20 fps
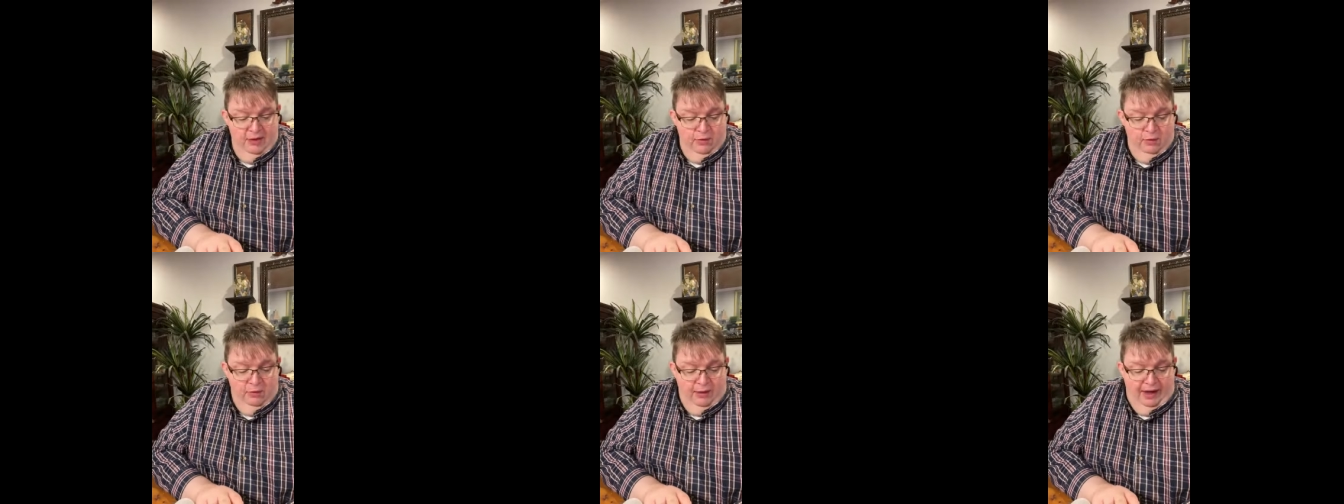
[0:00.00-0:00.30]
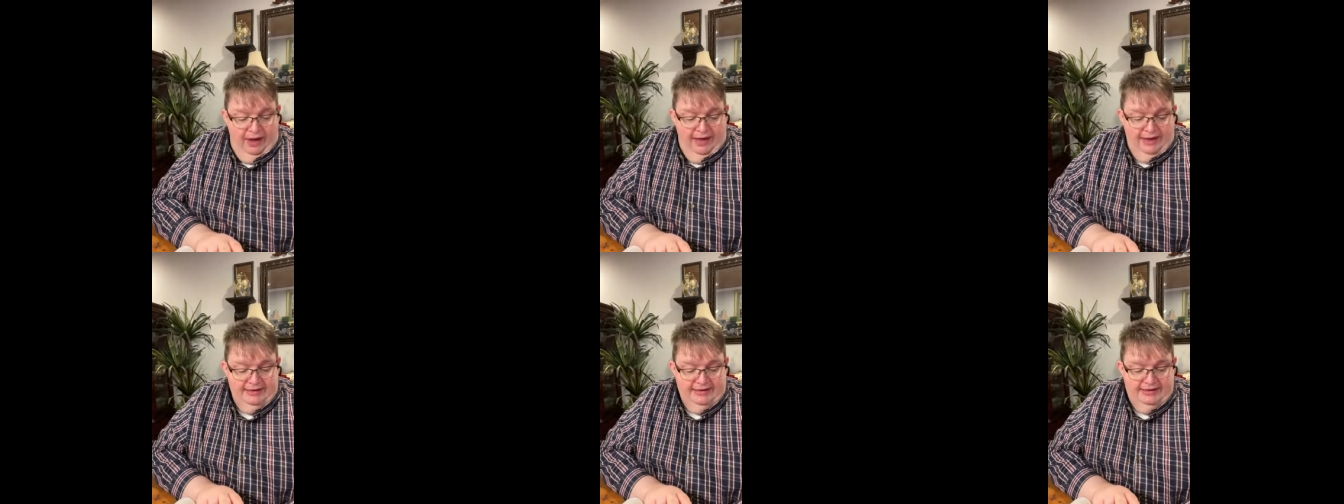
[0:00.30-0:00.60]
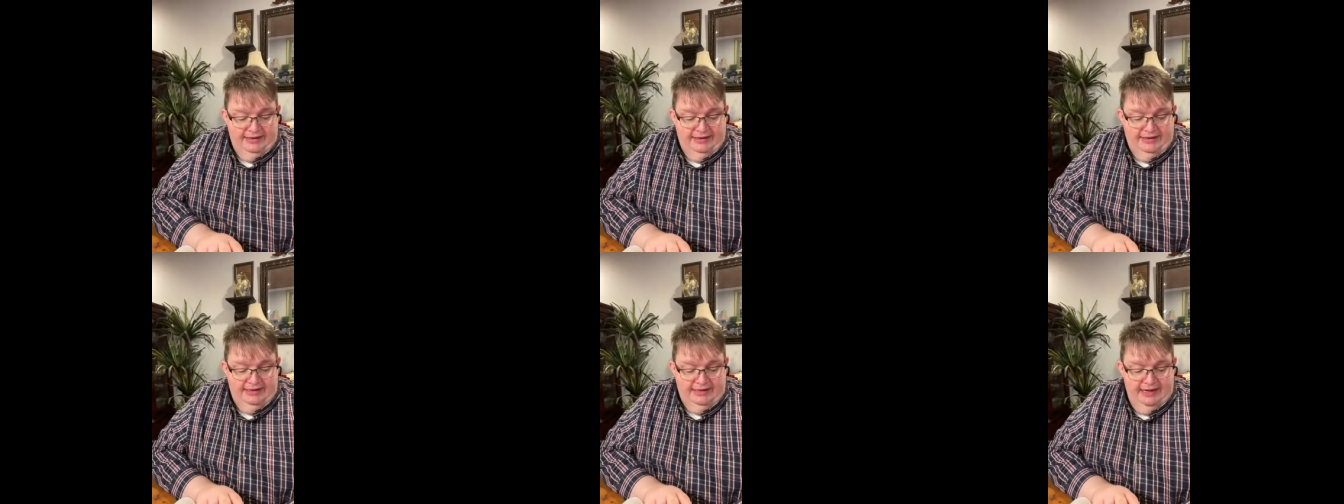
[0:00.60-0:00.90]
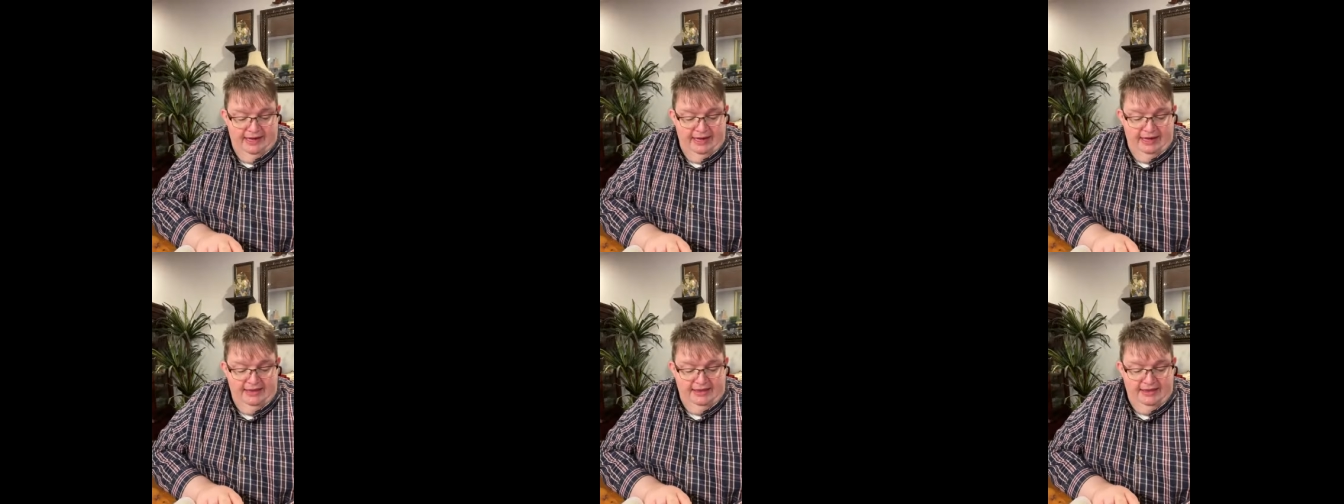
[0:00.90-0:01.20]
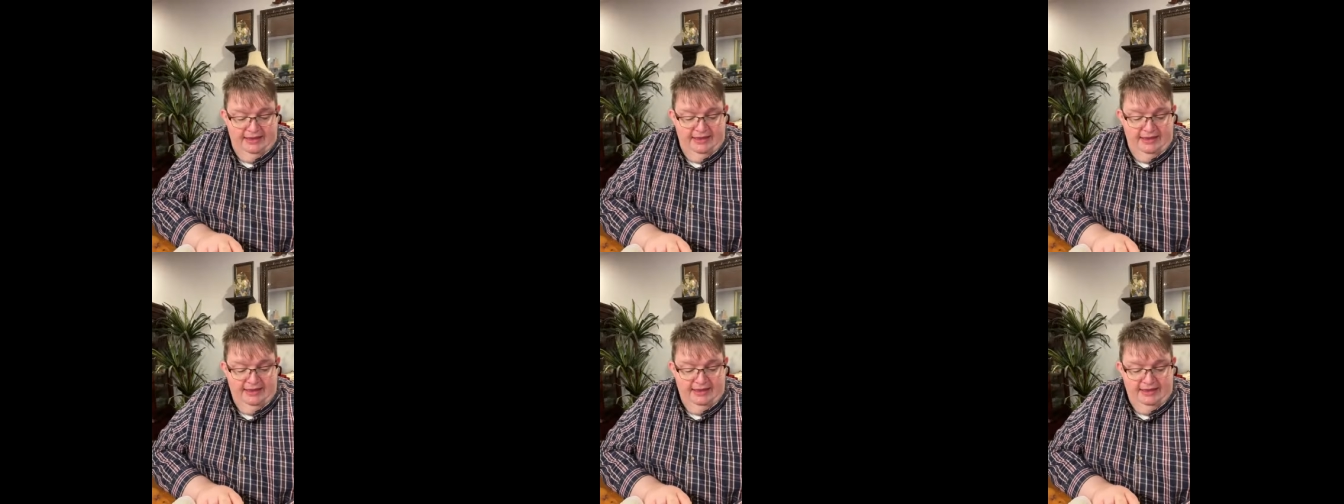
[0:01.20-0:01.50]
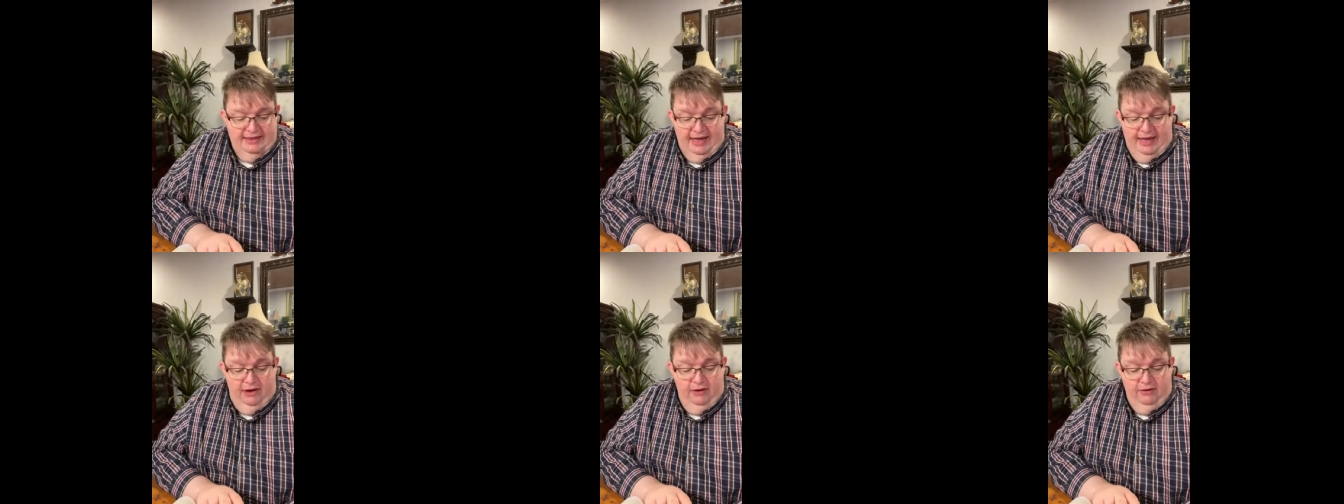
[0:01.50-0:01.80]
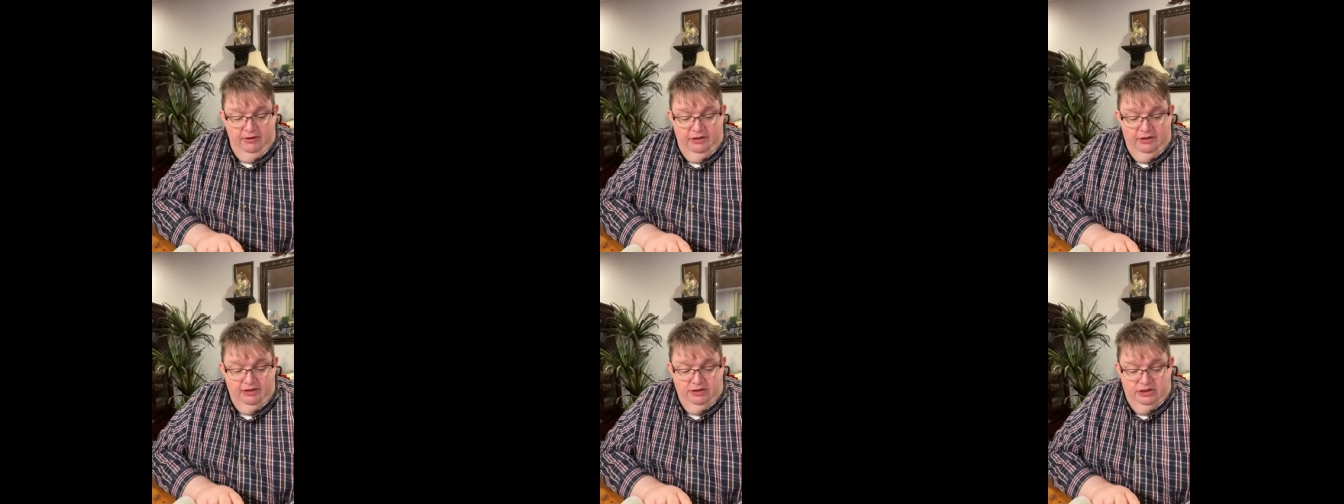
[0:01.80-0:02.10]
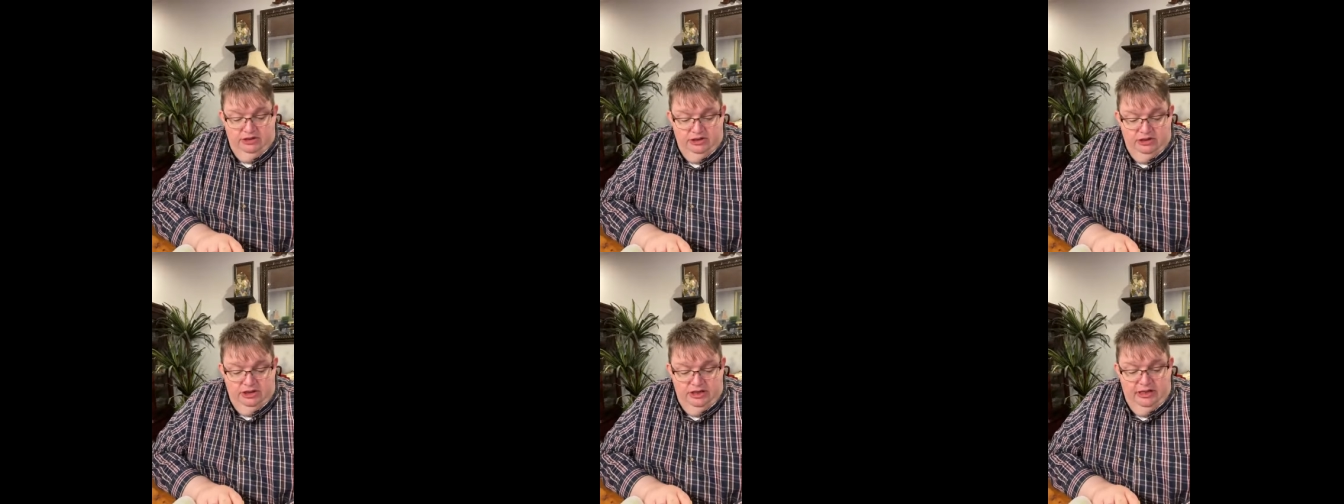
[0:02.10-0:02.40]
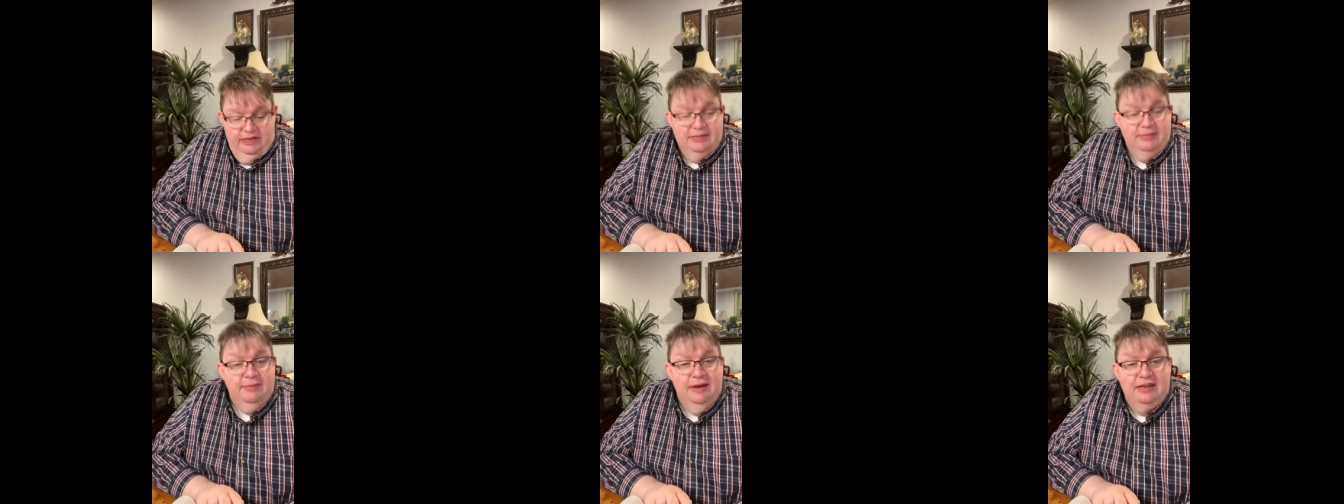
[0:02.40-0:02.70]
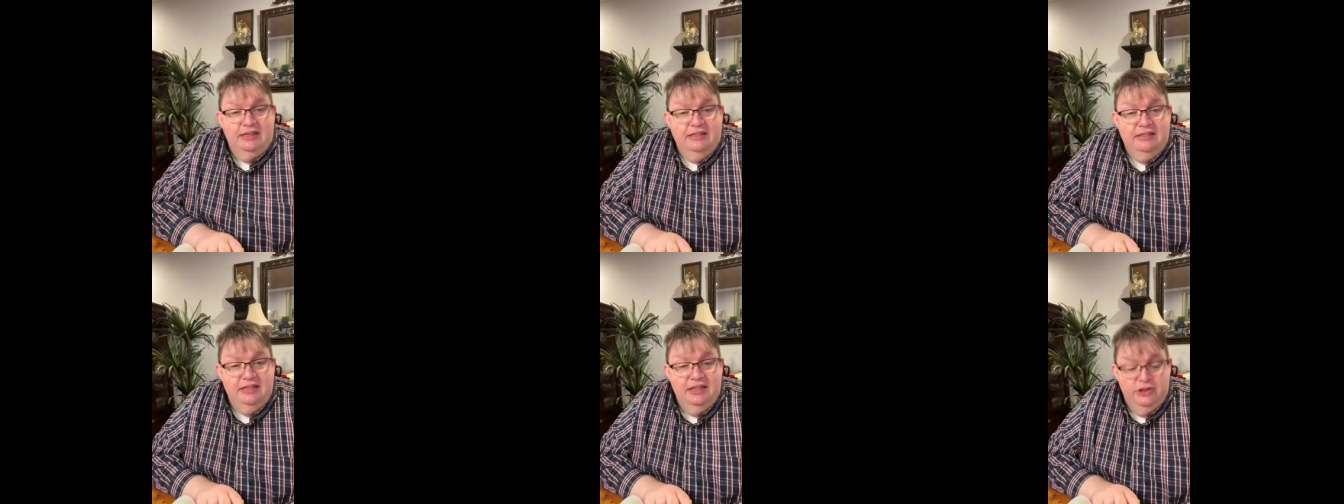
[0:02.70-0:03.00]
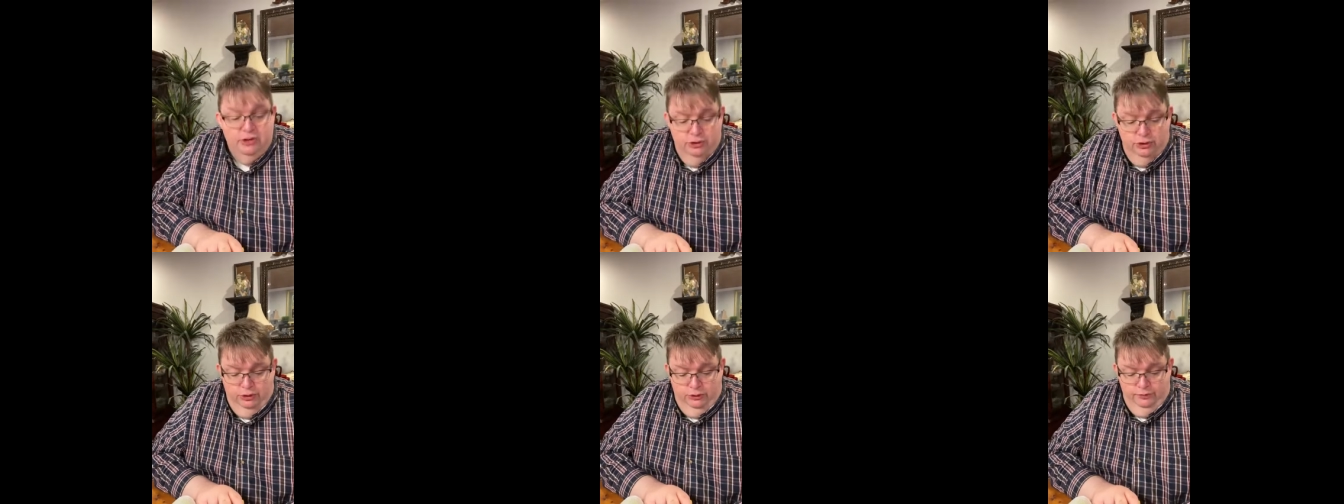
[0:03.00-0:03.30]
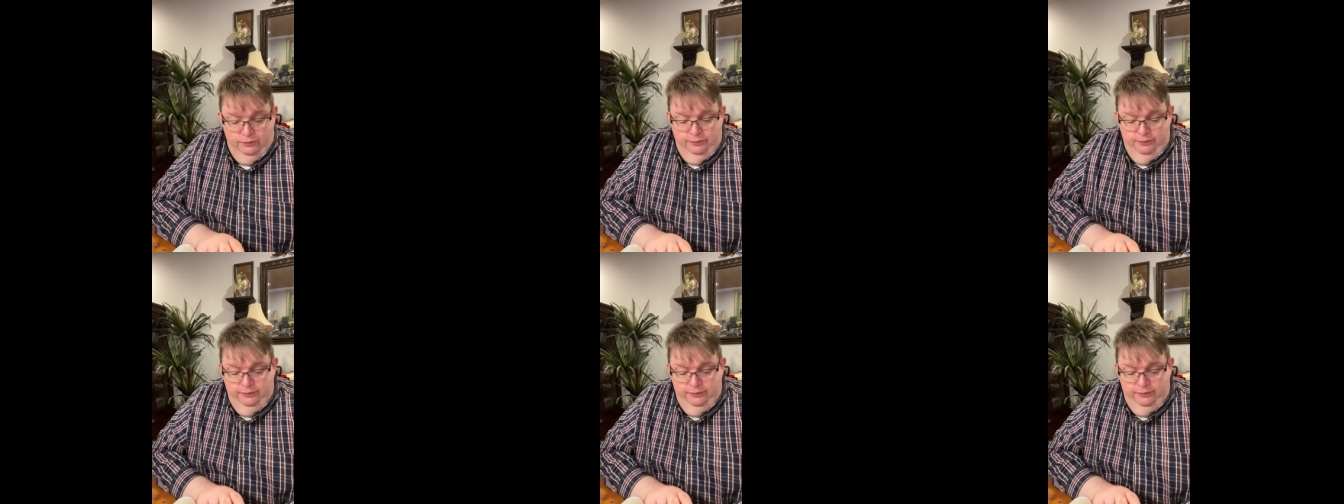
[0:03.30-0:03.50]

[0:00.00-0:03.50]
Why sayest thou, She is my sister?